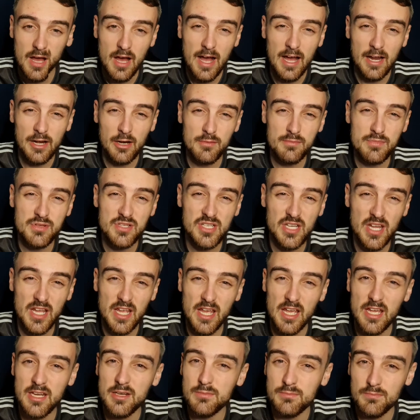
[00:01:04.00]
and I'm
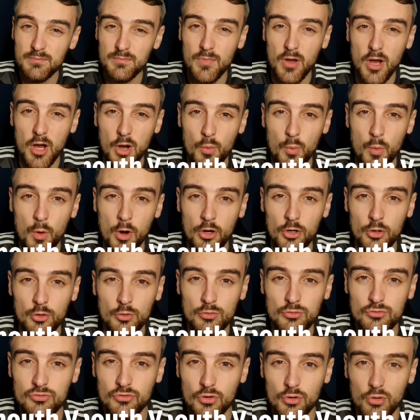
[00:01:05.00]
seeing a
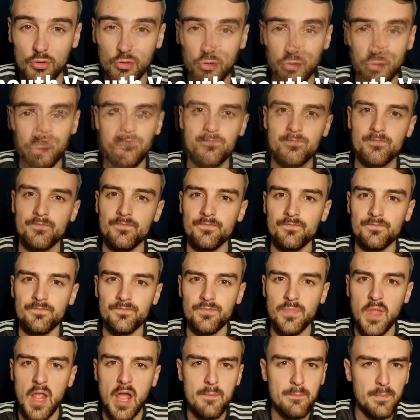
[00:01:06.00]
1-1 draw.
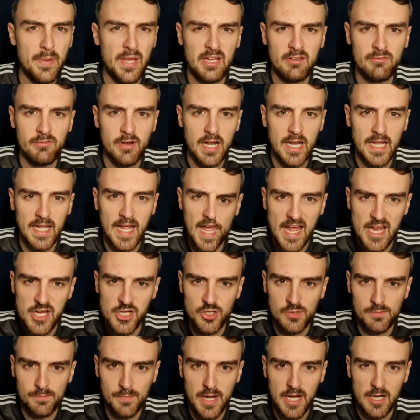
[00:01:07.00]
A big
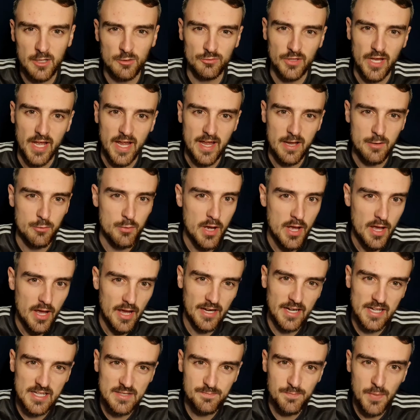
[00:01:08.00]
relegation battle now,
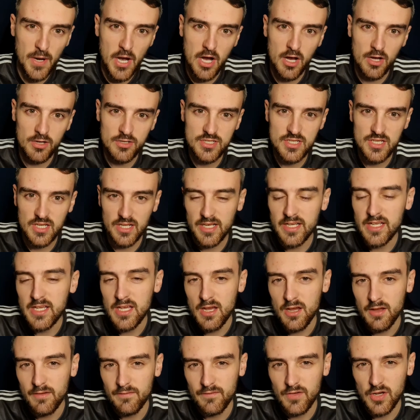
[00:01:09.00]
and it's
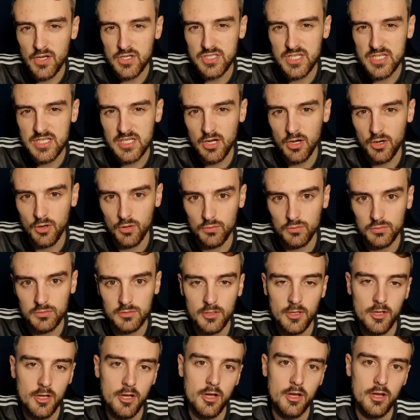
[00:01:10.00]
Barnsley versus Hull.
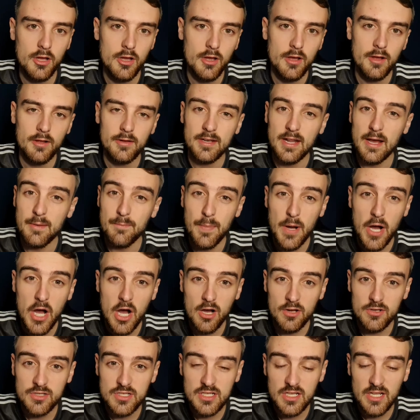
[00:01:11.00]
Now
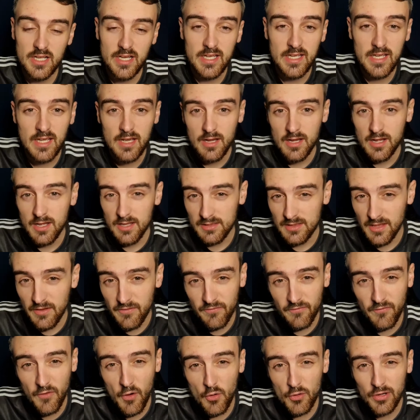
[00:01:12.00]
Barnsley, they
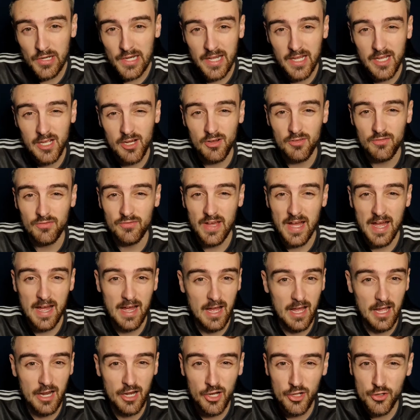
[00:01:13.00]
finally got
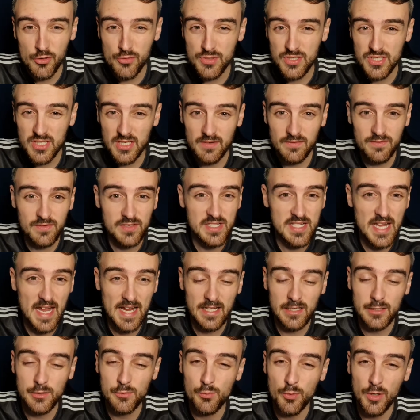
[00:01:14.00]
that elusive
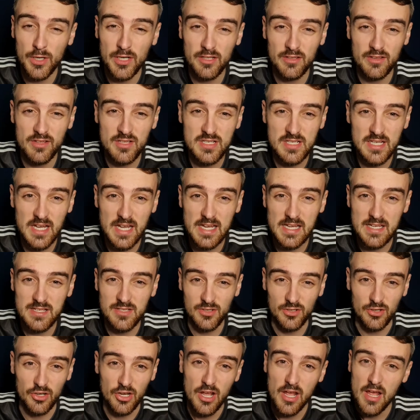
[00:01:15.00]
second win of the
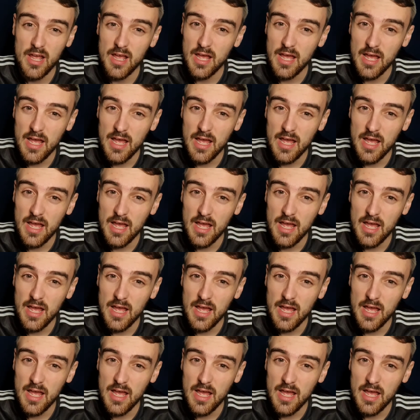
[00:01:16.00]
season